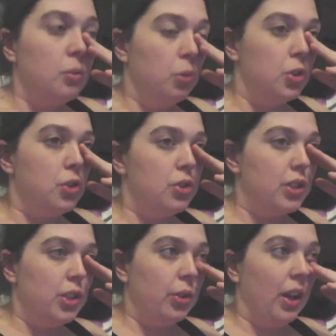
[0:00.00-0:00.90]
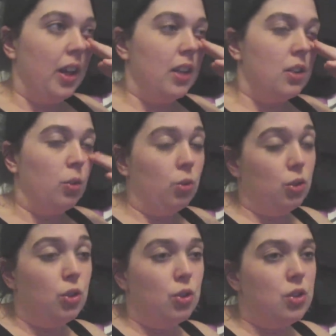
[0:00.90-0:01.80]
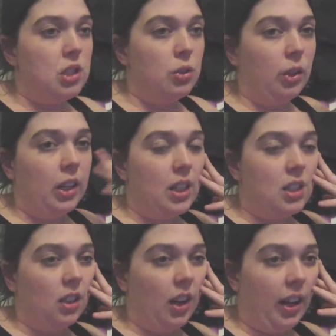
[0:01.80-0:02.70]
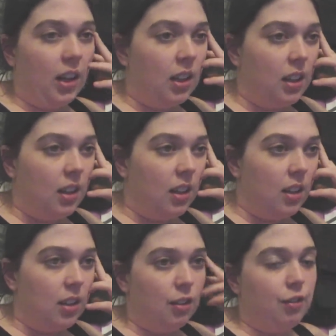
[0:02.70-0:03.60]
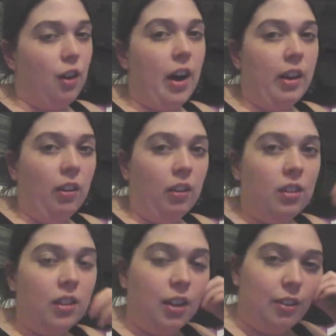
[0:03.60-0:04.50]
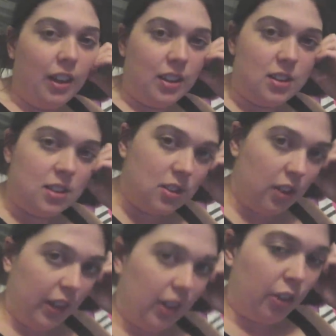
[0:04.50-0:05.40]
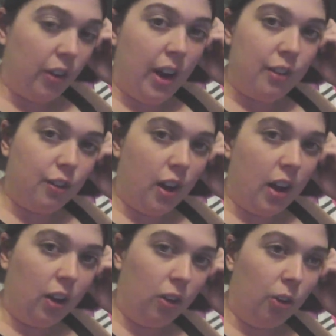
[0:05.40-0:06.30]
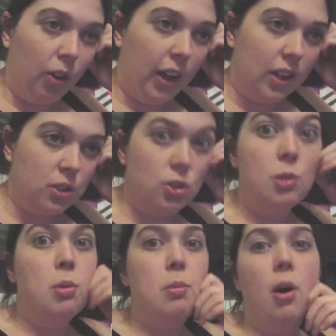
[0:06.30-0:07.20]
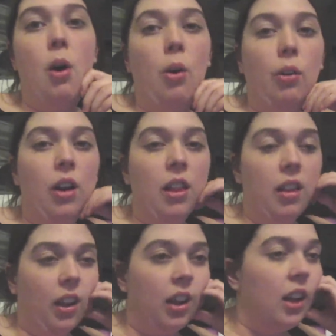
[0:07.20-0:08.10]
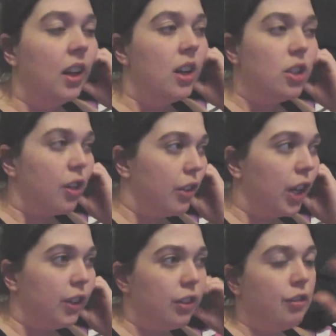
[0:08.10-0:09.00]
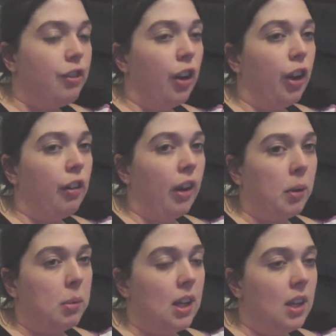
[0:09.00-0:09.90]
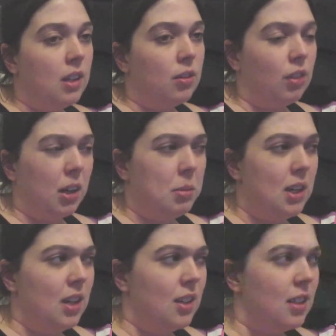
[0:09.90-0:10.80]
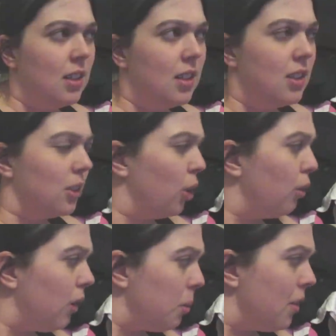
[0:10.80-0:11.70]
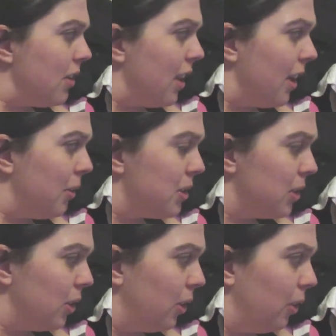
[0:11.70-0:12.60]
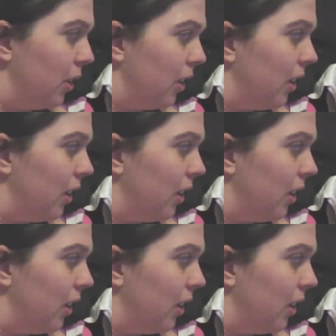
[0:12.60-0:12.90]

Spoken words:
would you still get, or do you still get into like the final events, so like the grand final or like the Super Bowl or anything? So if you don't even follow rugby? Is it called rugby over there? What's it called?